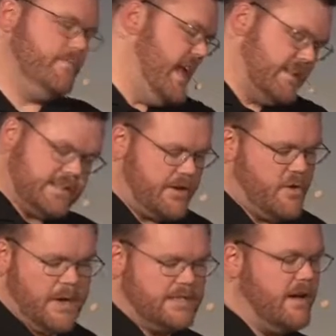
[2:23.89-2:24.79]
Yes, I know
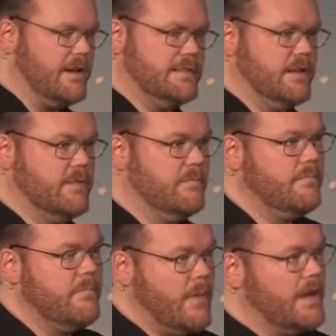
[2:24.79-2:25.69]
my talk is on
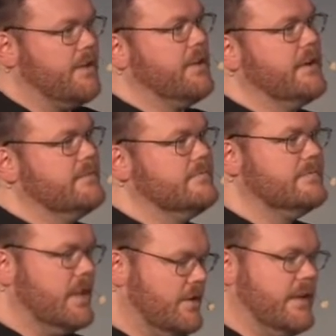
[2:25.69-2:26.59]
monitoring,
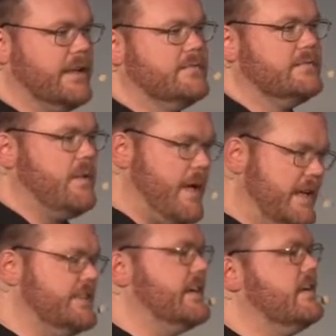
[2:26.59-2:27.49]
alerting, and
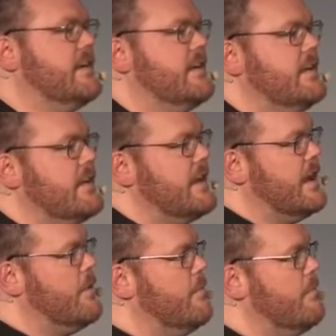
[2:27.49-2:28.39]
paging.
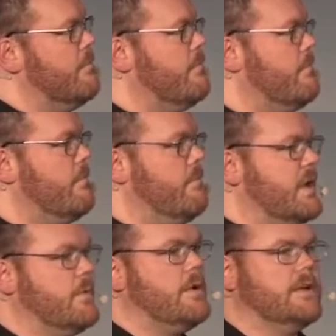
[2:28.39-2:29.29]
But I
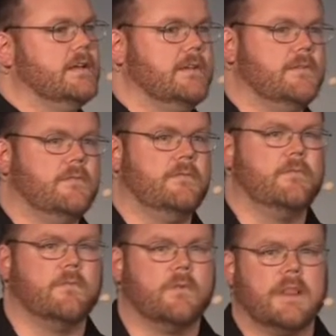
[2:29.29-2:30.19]
want to
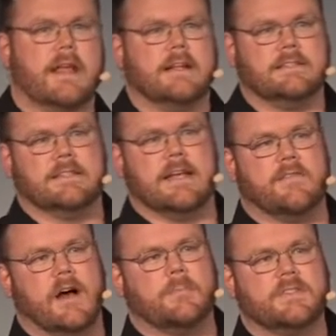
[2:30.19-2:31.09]
relate it to
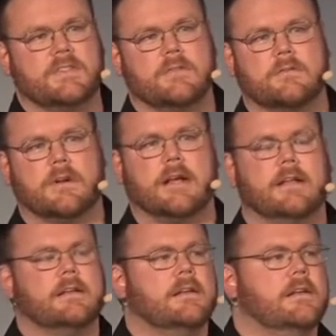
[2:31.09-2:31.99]
DevOps, right?
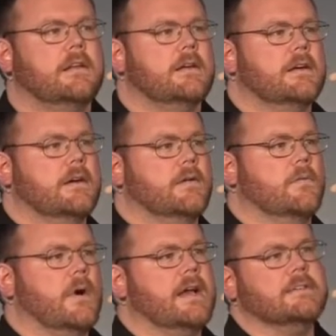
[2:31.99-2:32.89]

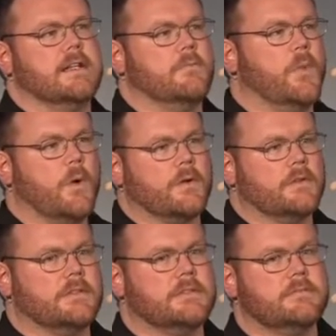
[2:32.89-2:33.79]
Why is that
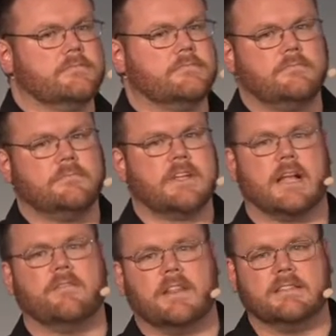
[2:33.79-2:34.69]
important kind
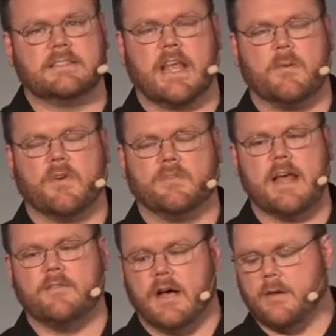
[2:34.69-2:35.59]
of in the scheme of
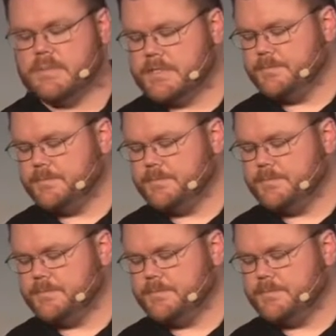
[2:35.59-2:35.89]
DevOps?